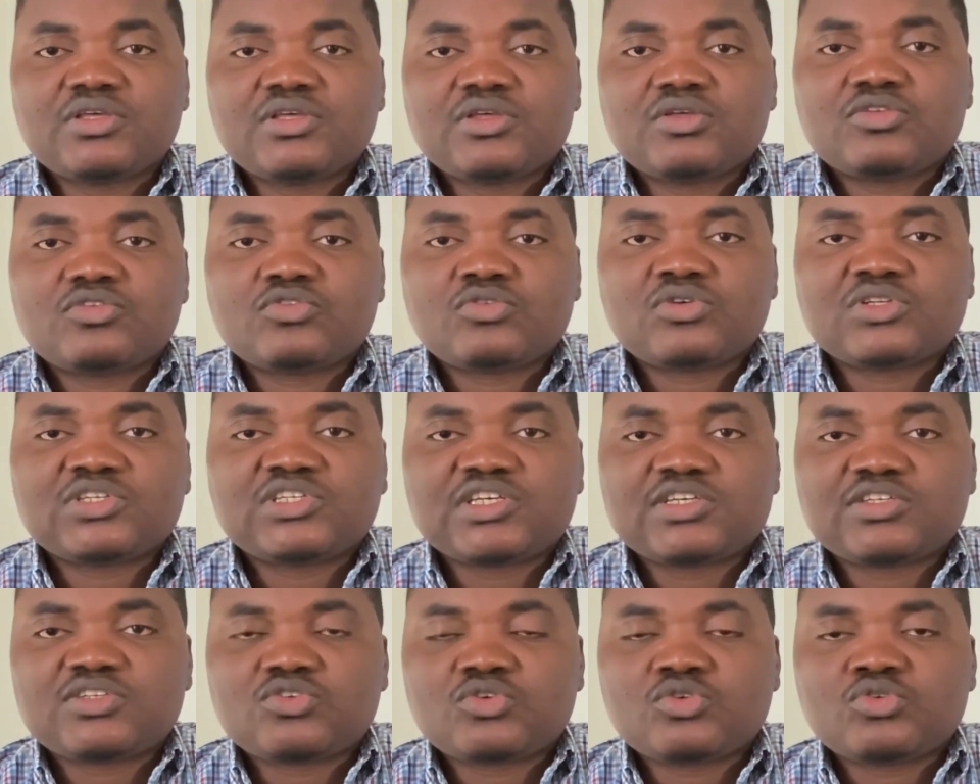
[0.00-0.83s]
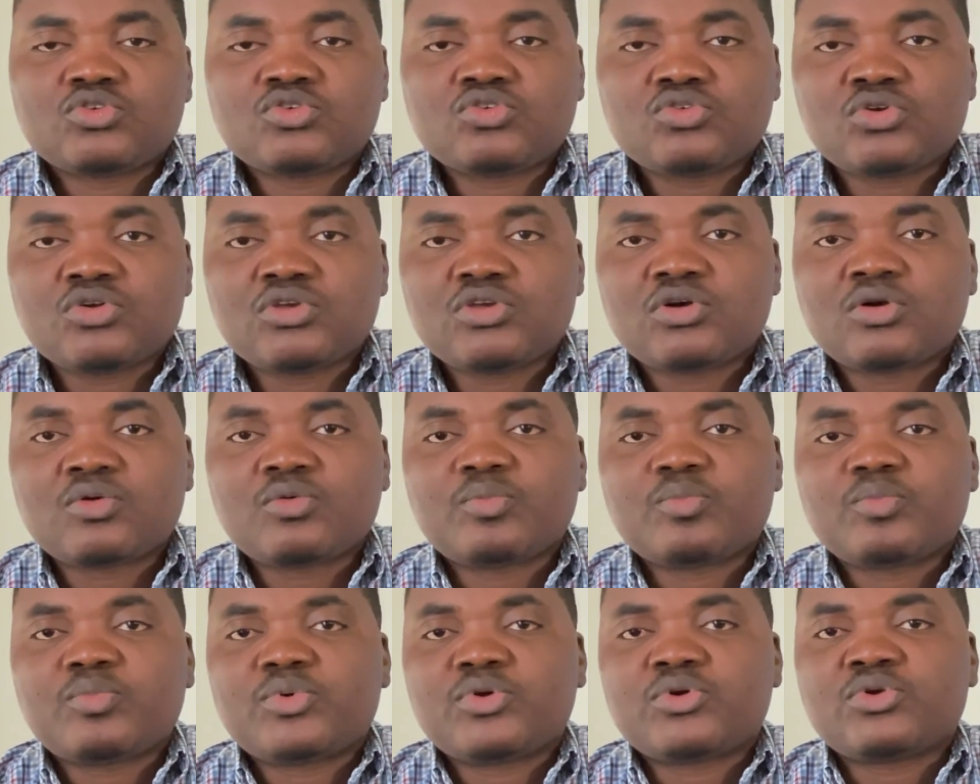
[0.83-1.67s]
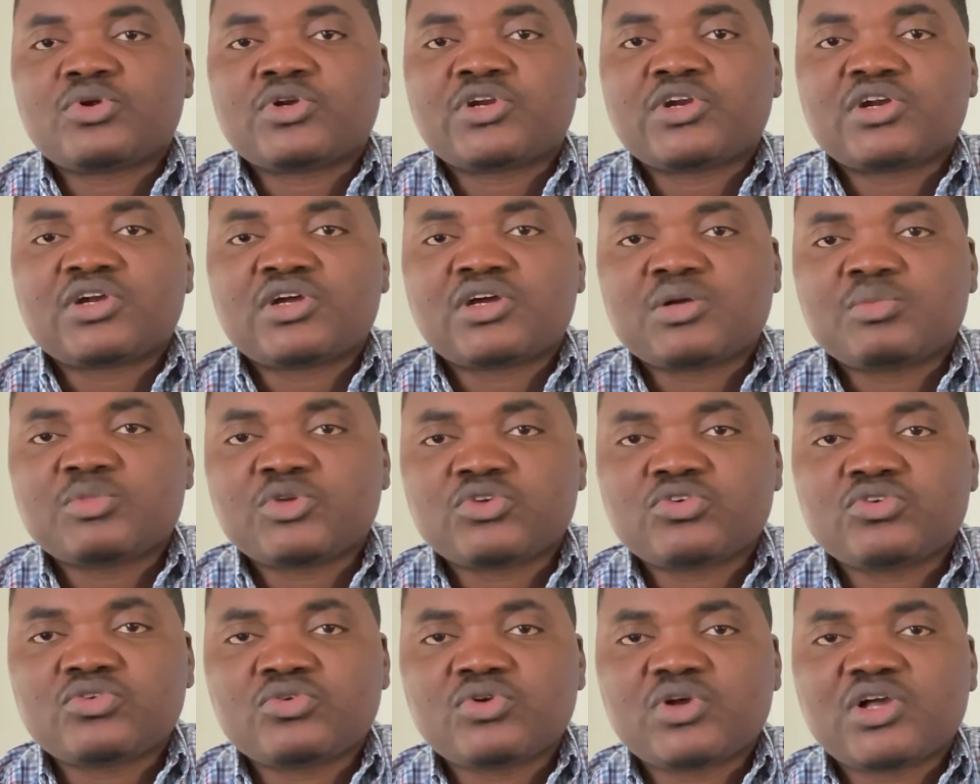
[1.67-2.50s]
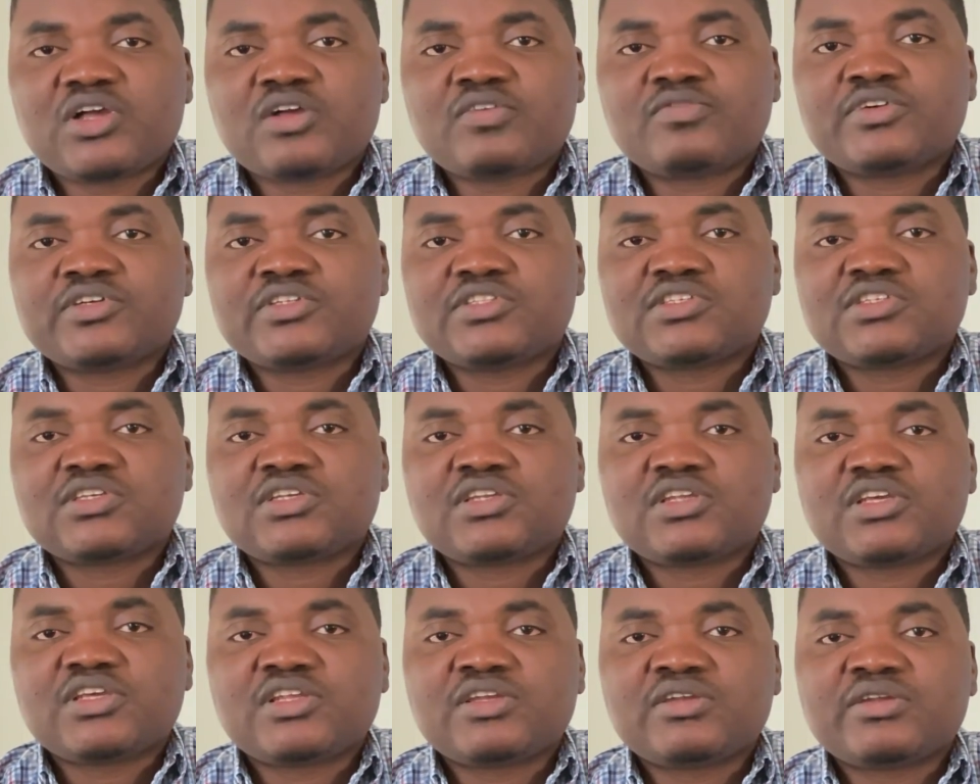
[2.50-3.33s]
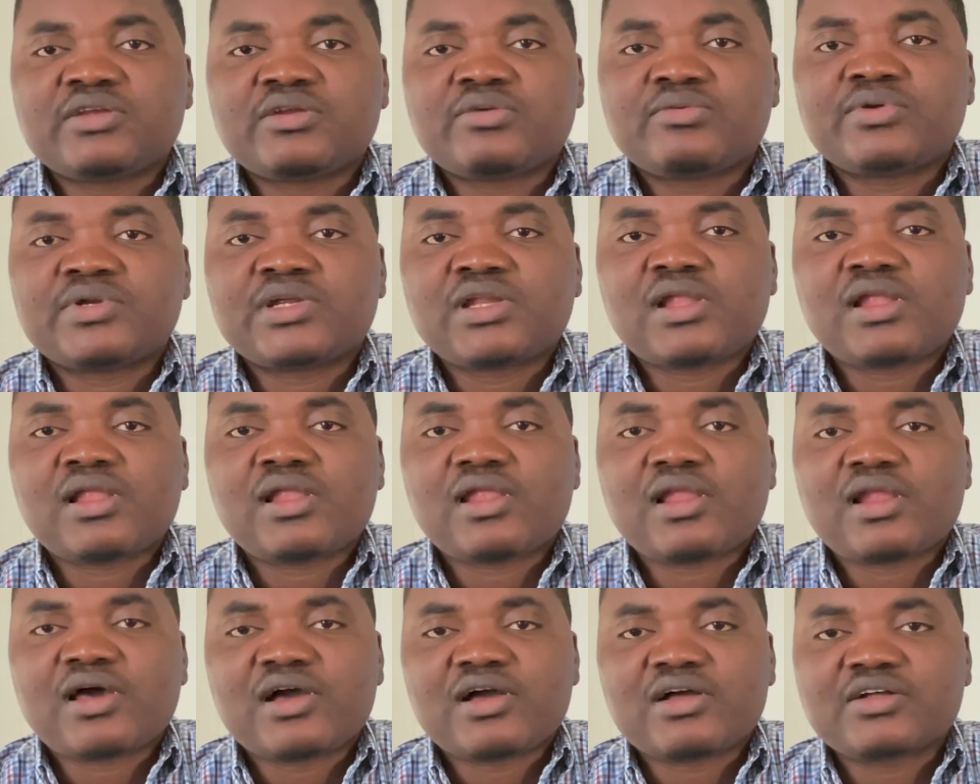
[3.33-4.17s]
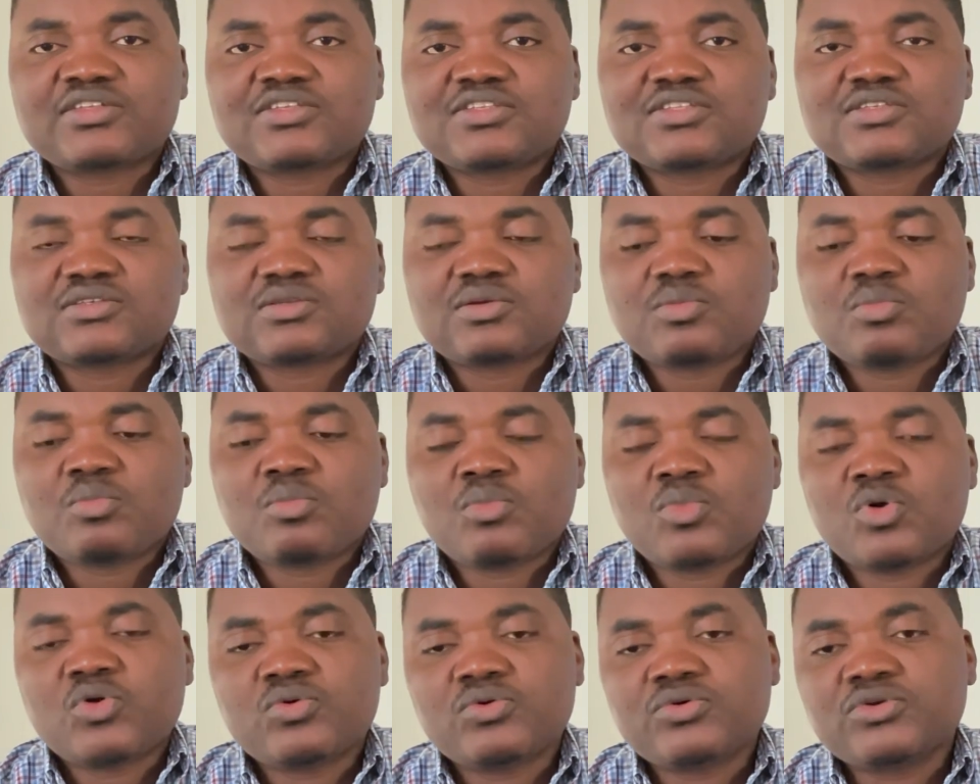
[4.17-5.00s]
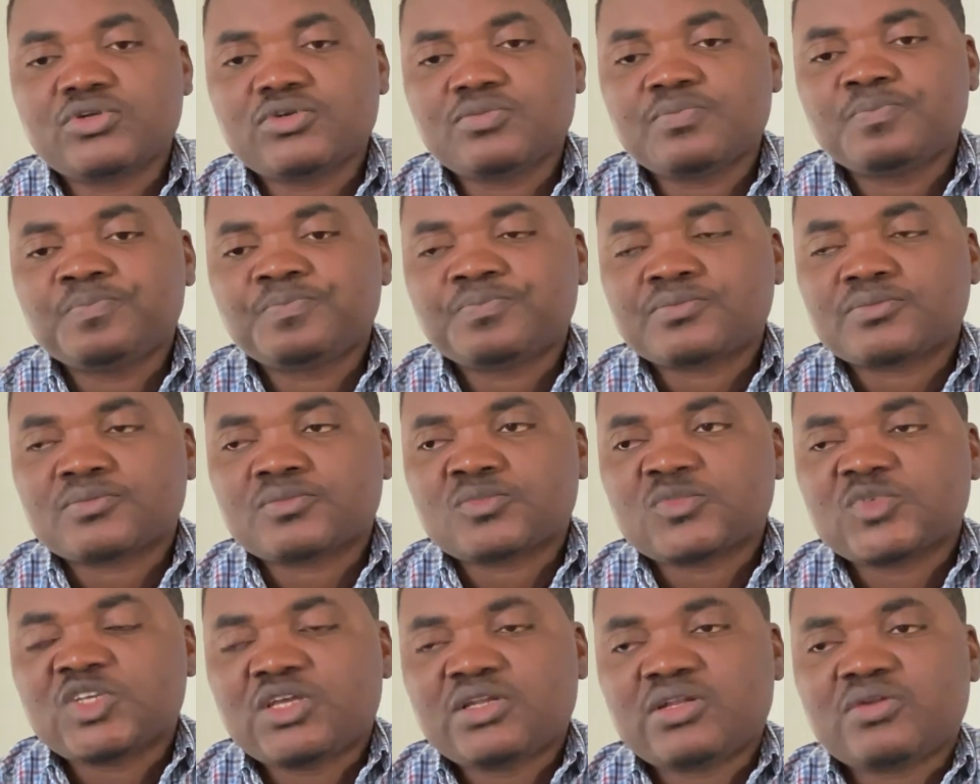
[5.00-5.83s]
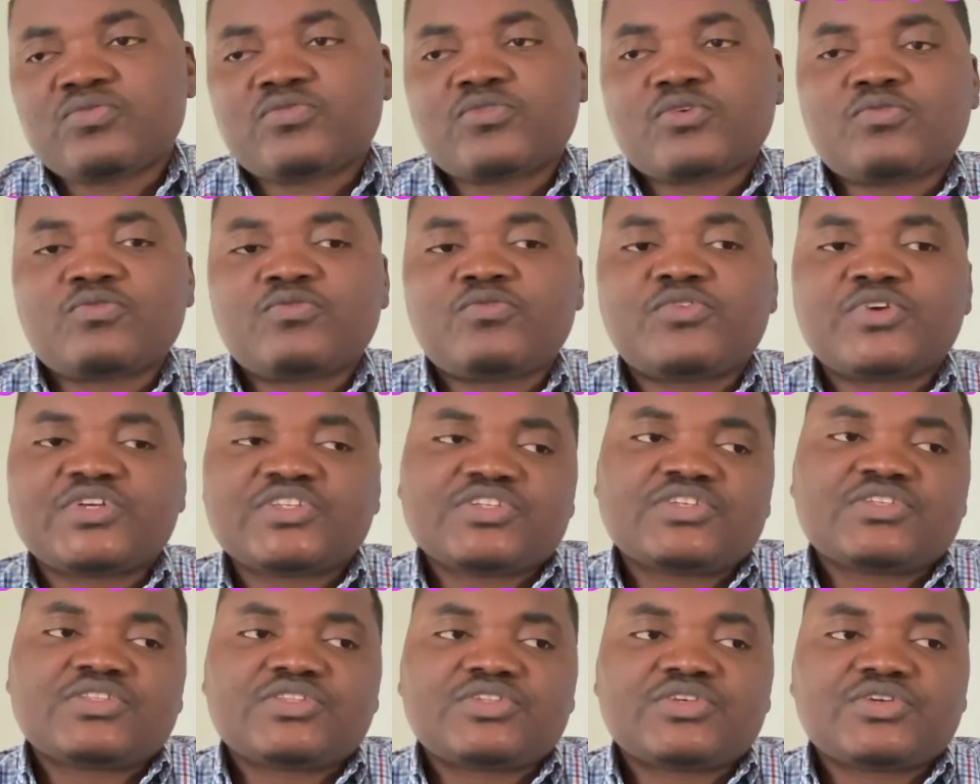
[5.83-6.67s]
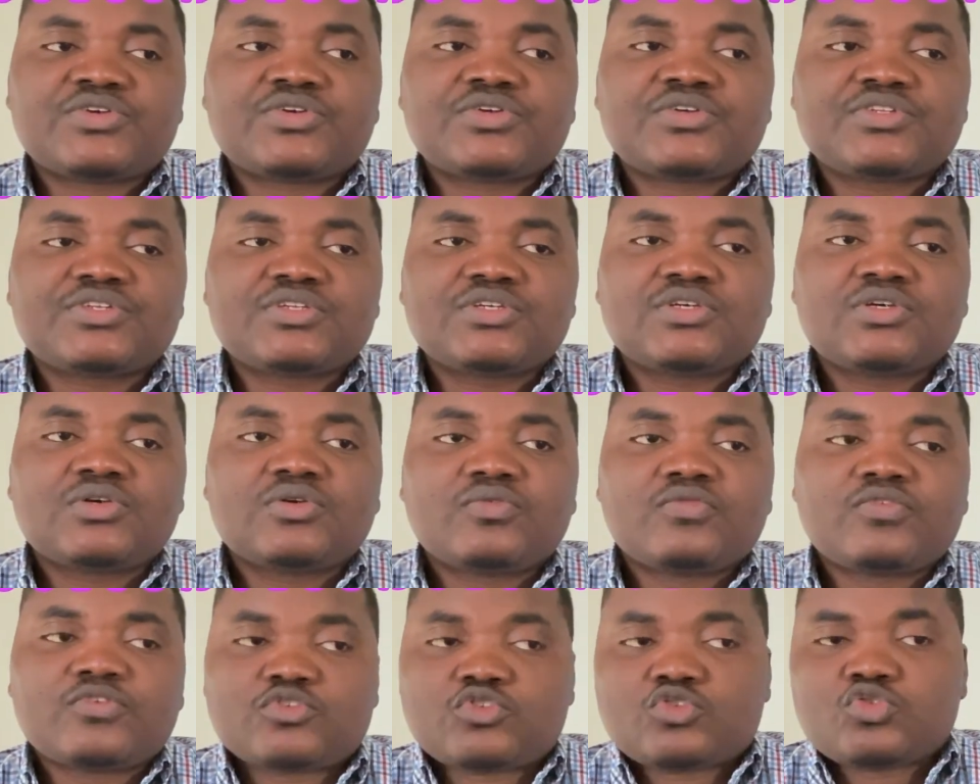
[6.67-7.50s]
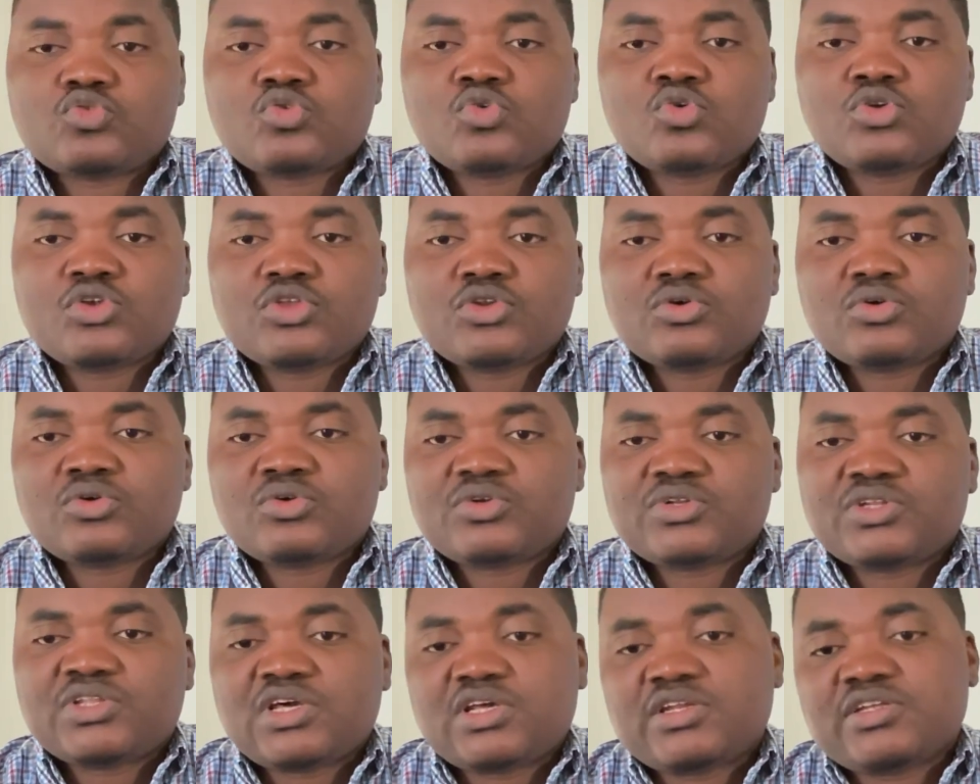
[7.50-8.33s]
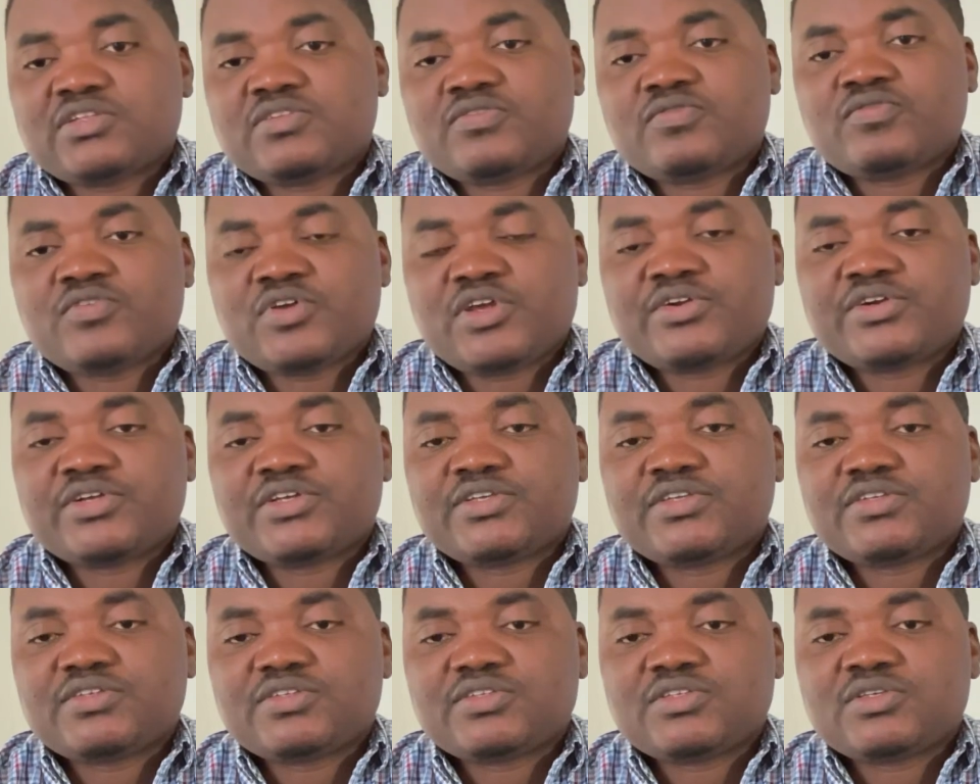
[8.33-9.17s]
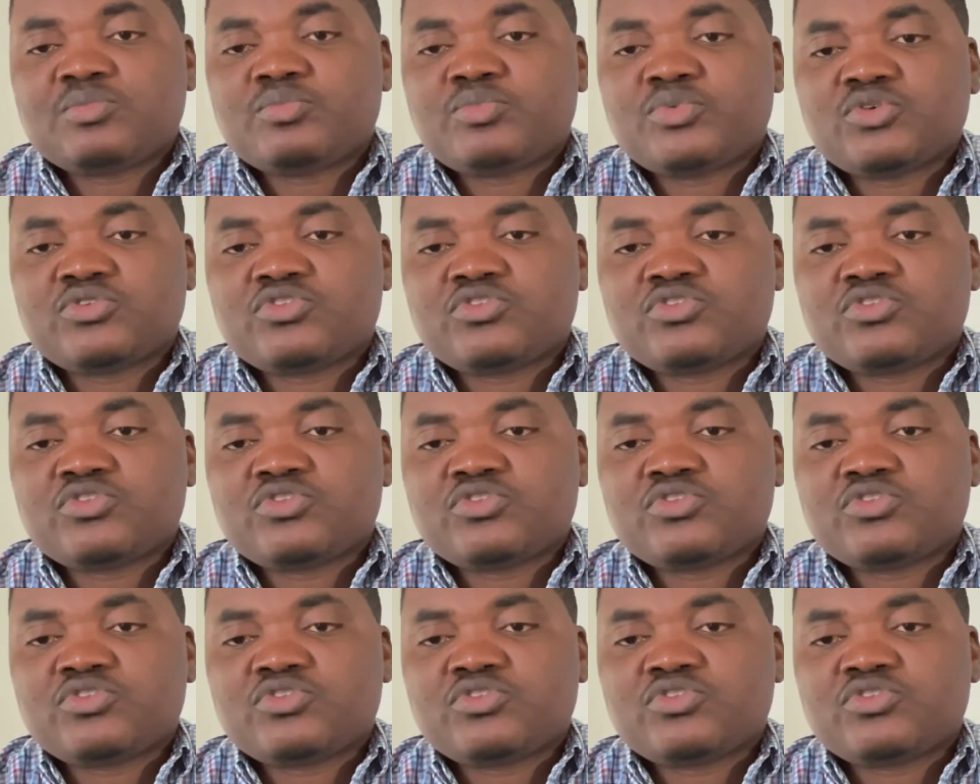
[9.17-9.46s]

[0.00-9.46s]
So just you do your program, you do everything in a relaxed mode. And then for visitors, for school, that is very simple.